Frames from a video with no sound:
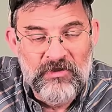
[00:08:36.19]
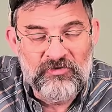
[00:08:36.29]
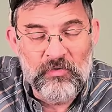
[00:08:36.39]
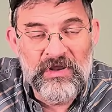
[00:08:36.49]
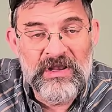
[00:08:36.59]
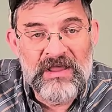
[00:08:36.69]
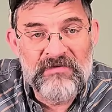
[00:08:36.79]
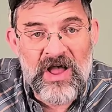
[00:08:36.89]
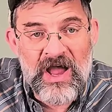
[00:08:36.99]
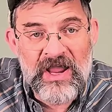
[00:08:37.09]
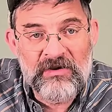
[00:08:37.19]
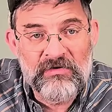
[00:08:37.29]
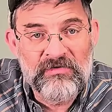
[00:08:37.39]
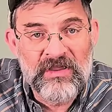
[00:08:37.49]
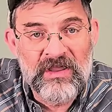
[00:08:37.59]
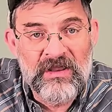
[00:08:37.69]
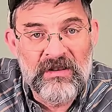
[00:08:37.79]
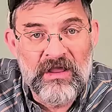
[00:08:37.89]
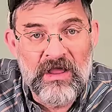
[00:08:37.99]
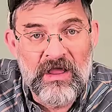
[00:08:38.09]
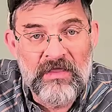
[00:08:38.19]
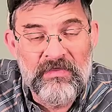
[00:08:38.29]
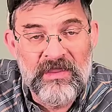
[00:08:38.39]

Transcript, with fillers: So we did have a hiker that